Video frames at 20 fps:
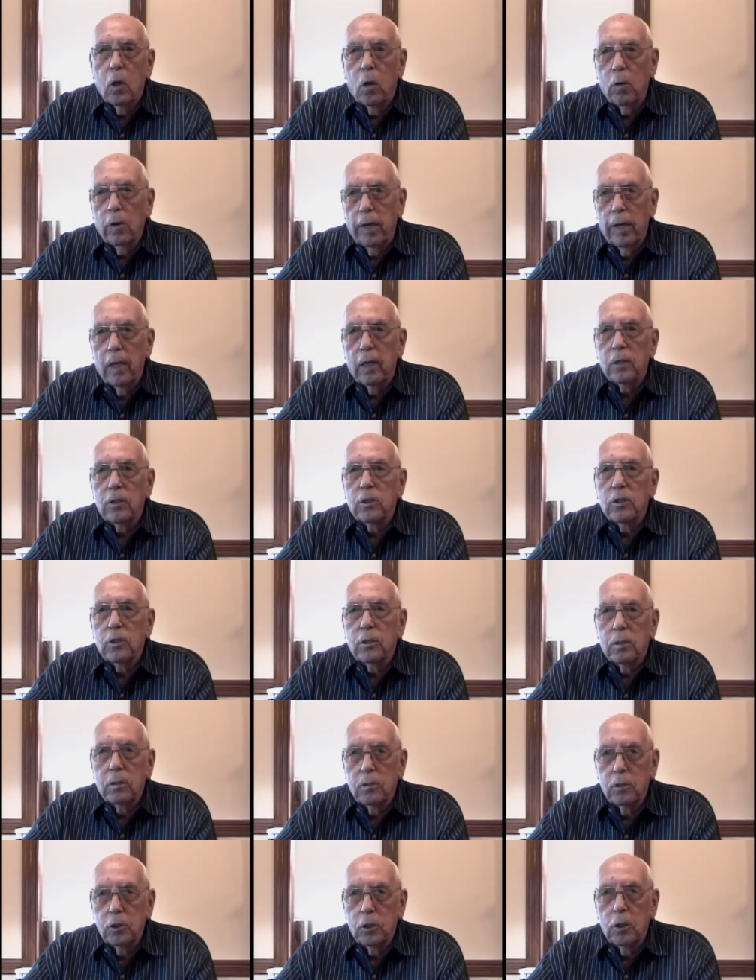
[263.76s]
people
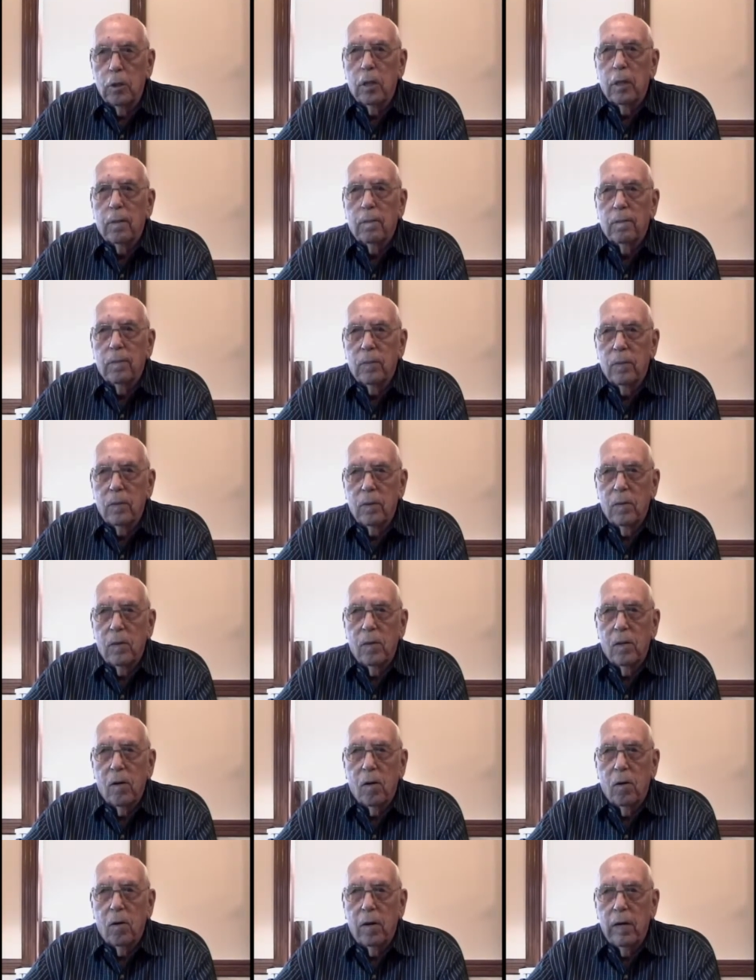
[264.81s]
going into the
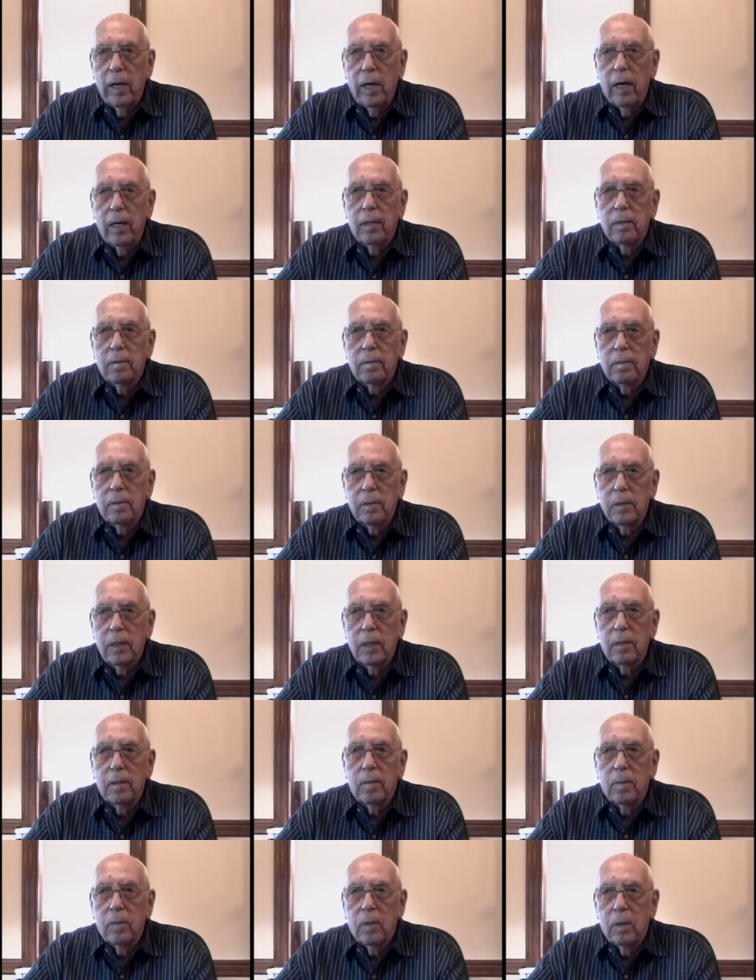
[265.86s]
service? Oh, yeah.
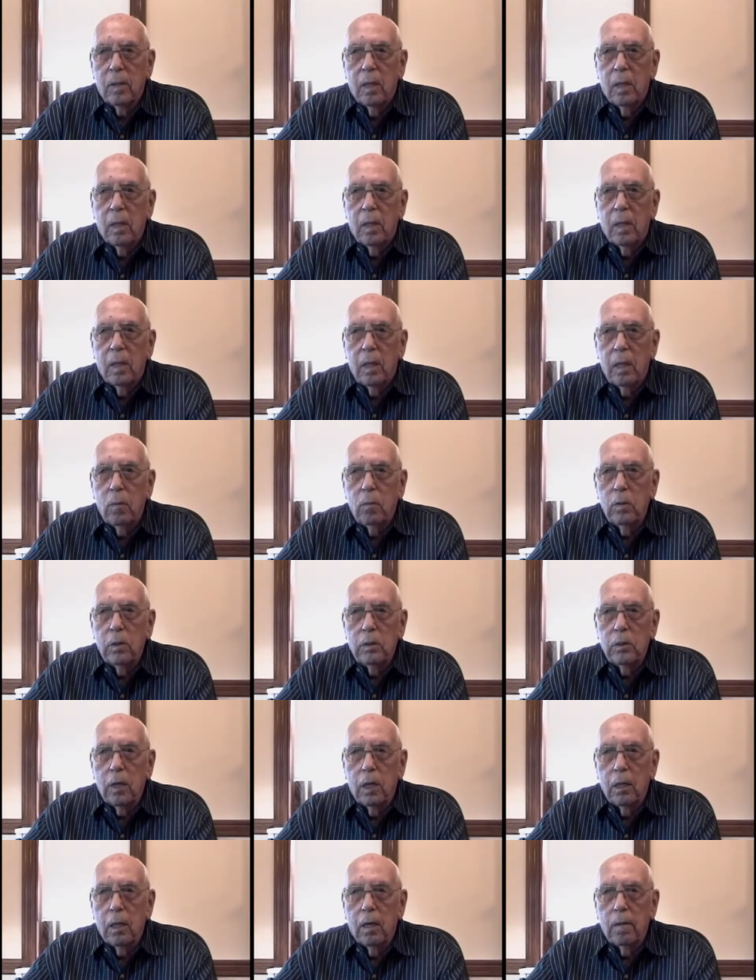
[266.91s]
It was...
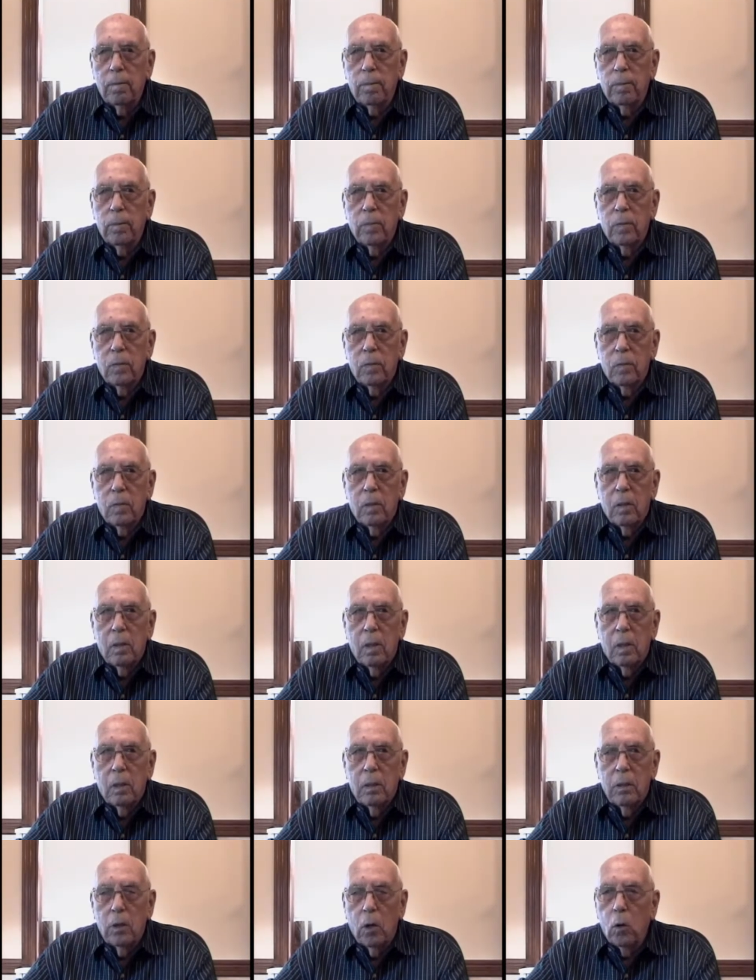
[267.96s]
the
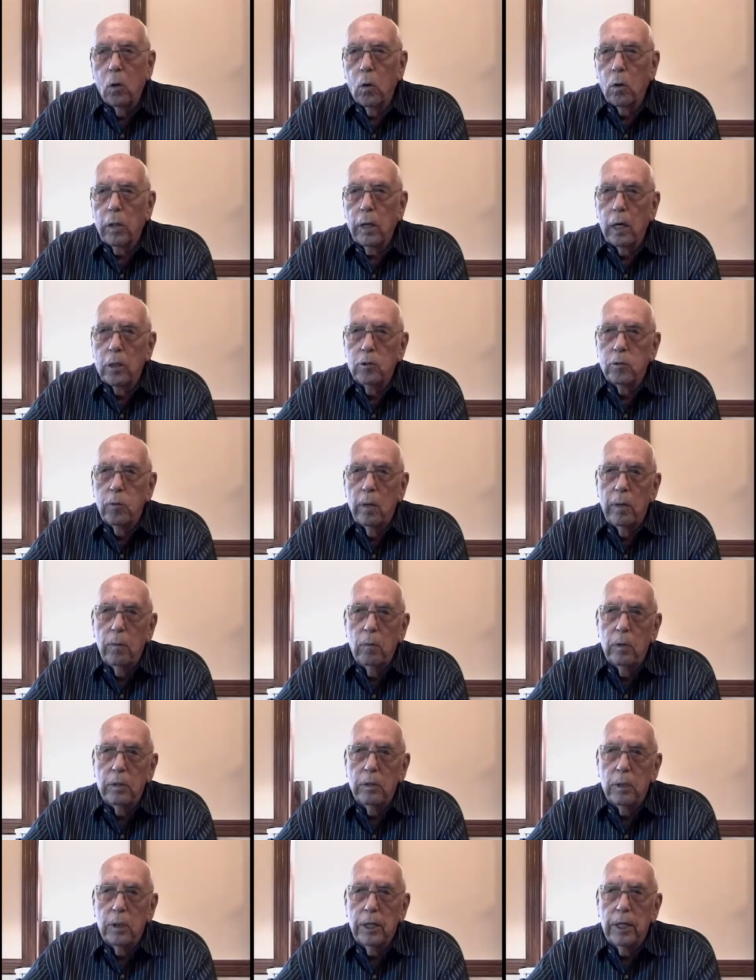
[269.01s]
whole country
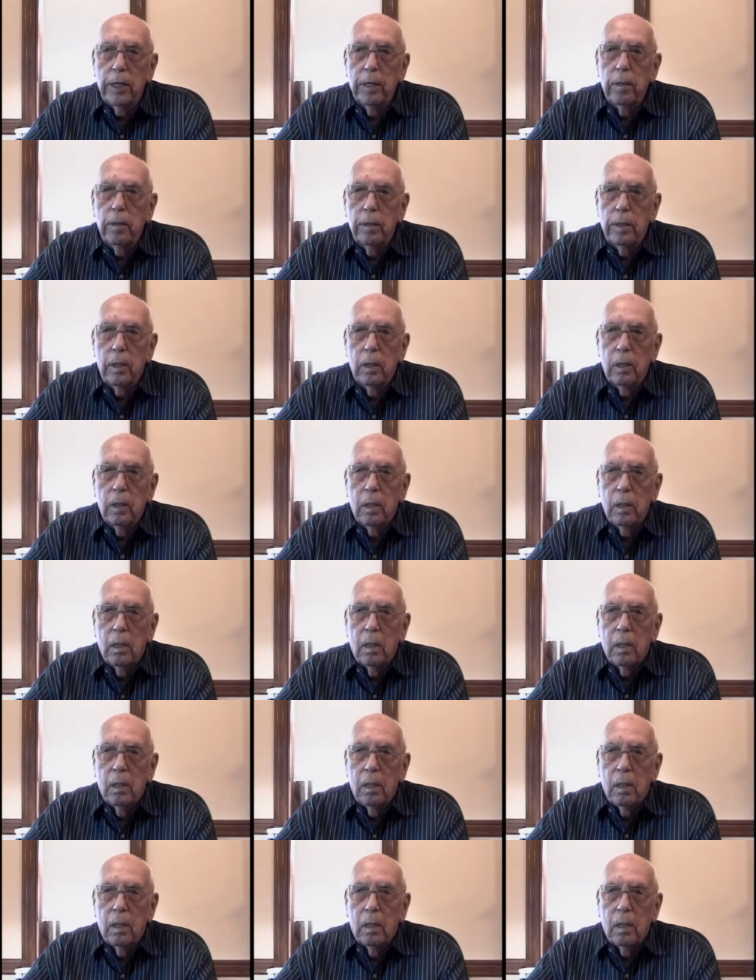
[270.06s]
was geared
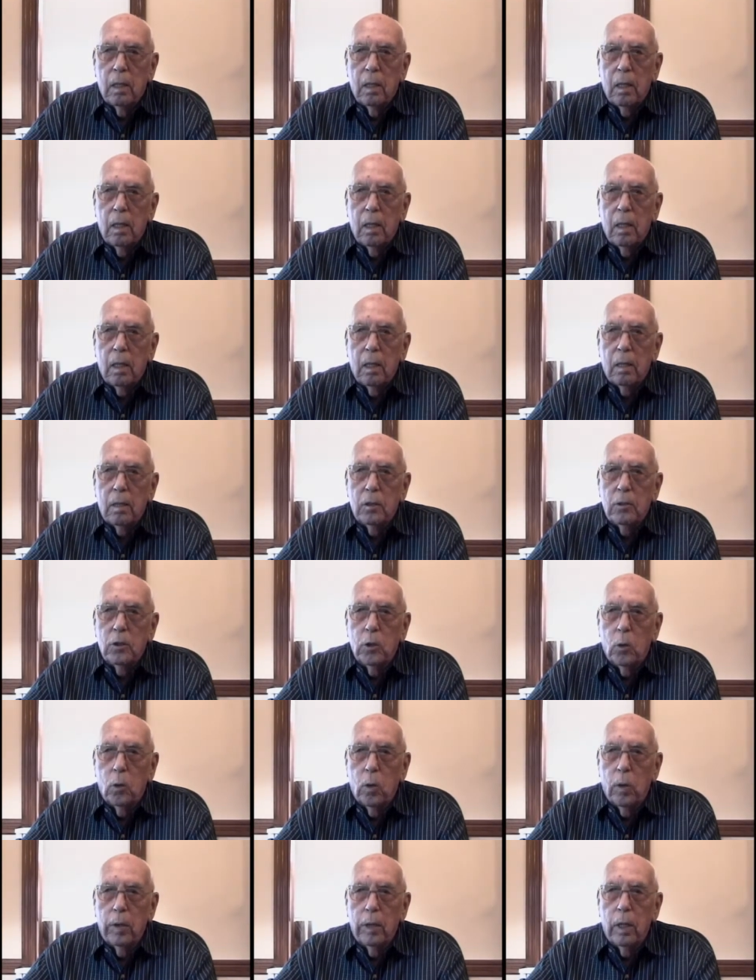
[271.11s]

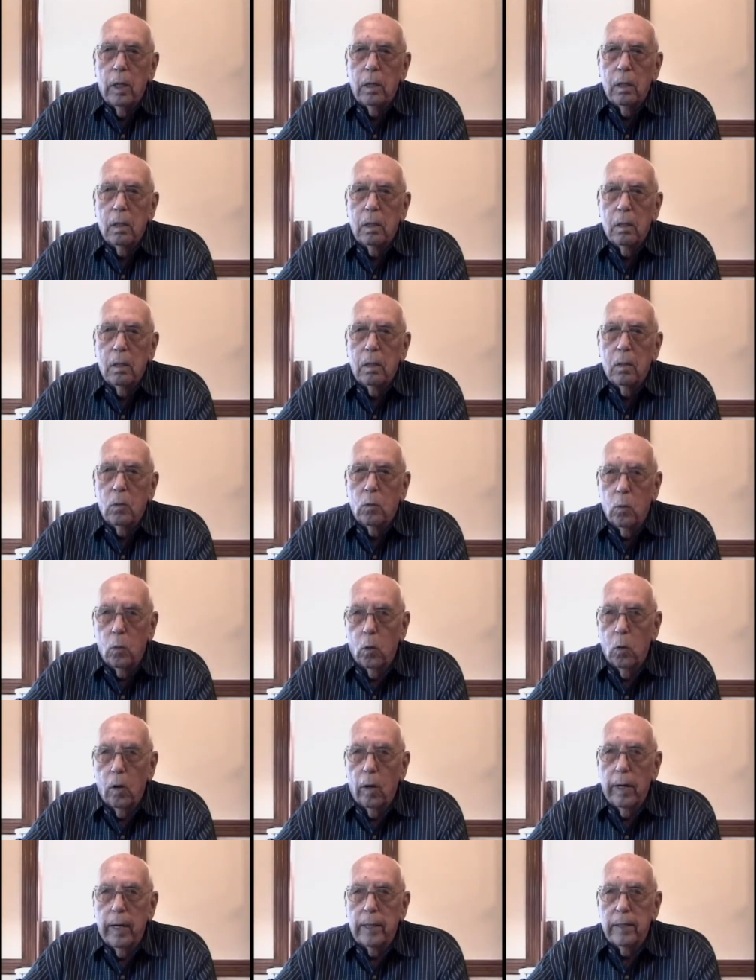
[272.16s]
toward
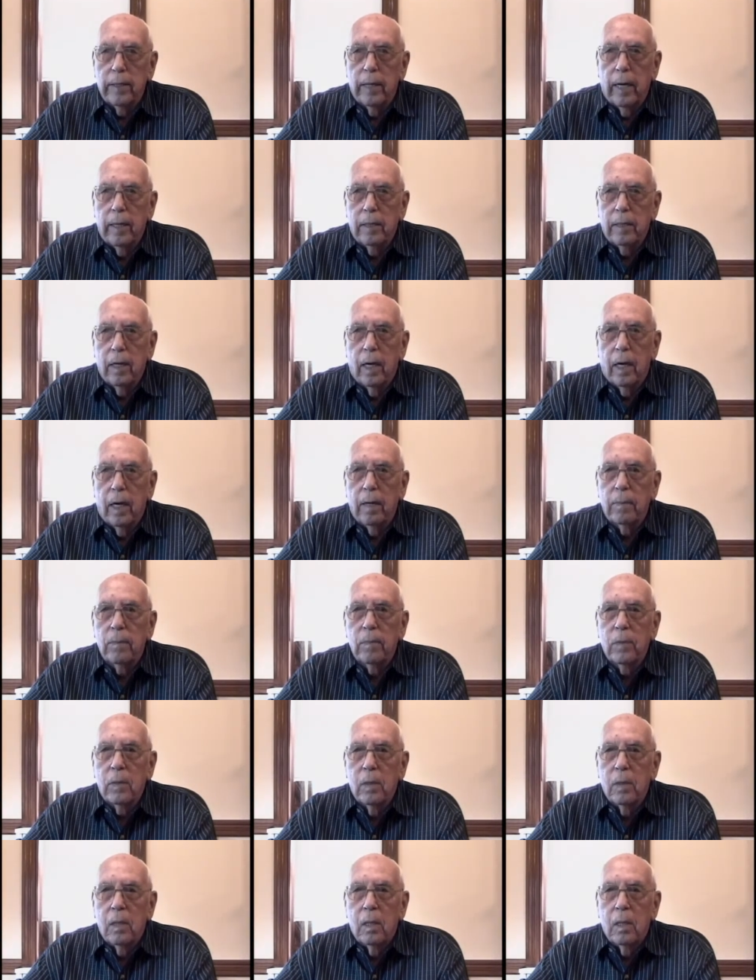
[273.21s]
war at that time.